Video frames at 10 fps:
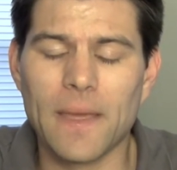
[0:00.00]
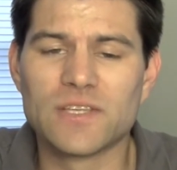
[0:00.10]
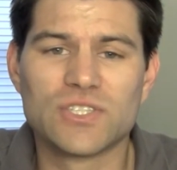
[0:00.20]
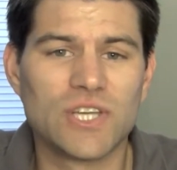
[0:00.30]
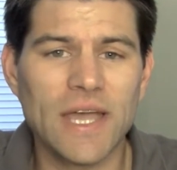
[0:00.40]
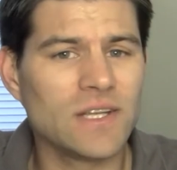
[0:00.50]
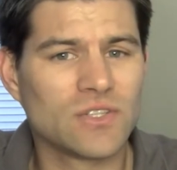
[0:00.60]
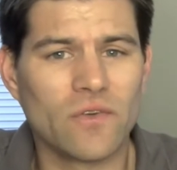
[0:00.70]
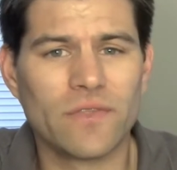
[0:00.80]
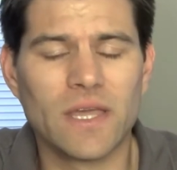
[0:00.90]
it's
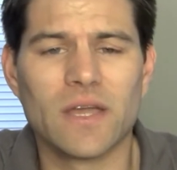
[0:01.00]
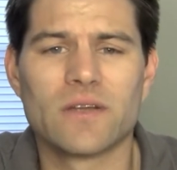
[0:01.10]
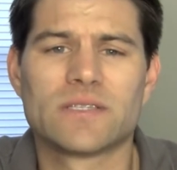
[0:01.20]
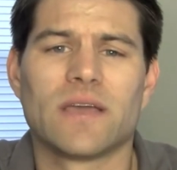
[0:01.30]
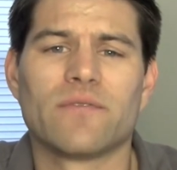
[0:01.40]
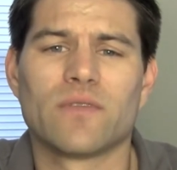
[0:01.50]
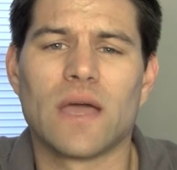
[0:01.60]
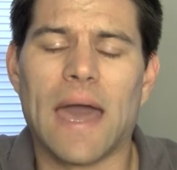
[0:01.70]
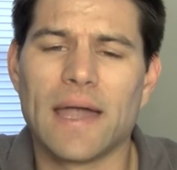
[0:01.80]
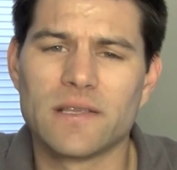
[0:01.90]
changed over the years. They've
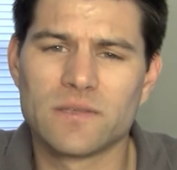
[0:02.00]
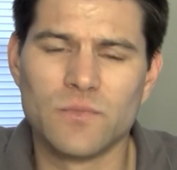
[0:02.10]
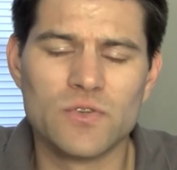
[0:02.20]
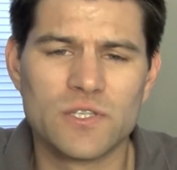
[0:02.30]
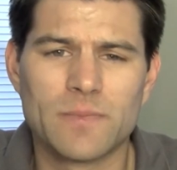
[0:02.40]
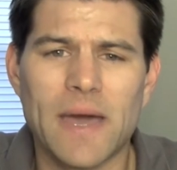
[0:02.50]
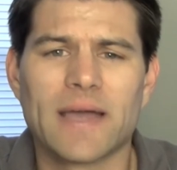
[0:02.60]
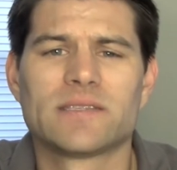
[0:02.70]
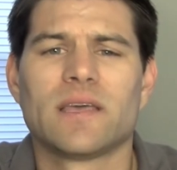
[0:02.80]
added some new specs.